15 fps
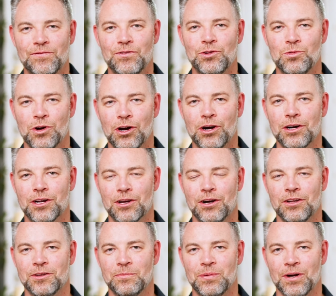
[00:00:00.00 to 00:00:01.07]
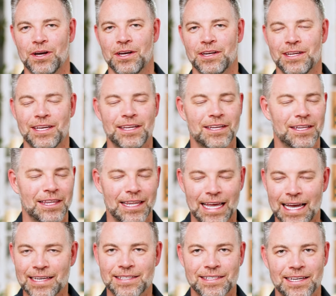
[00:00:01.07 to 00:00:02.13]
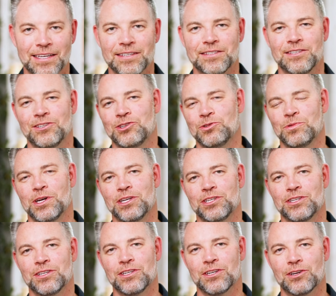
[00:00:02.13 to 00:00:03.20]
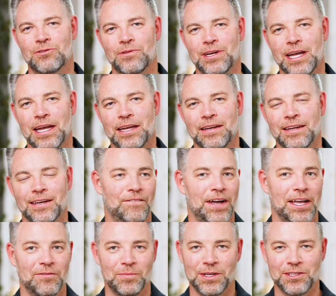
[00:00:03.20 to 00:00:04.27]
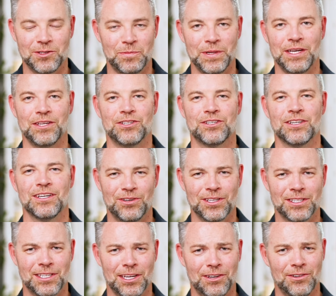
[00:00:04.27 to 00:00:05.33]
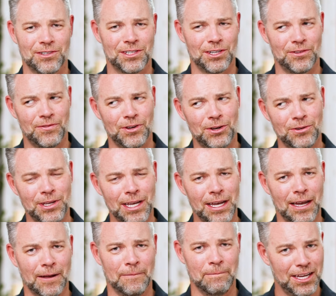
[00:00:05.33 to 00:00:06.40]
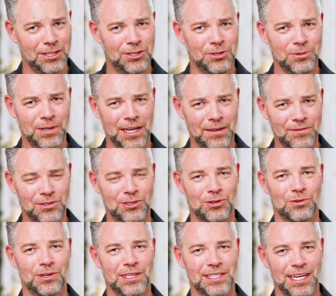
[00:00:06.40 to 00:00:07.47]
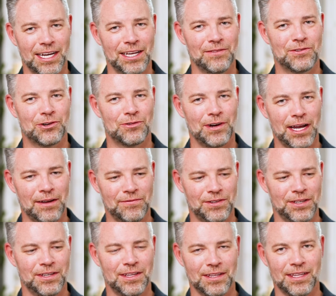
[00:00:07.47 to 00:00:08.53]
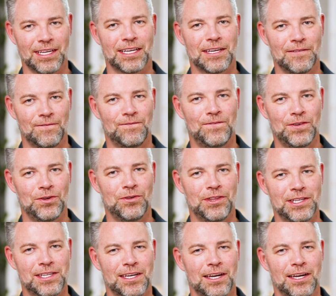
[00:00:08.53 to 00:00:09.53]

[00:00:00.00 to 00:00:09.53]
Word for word: if you are called upon in a last-second situation to create a 5-minute speech, you can say to yourself, oh yeah, I do have stories I have crafted that can fill the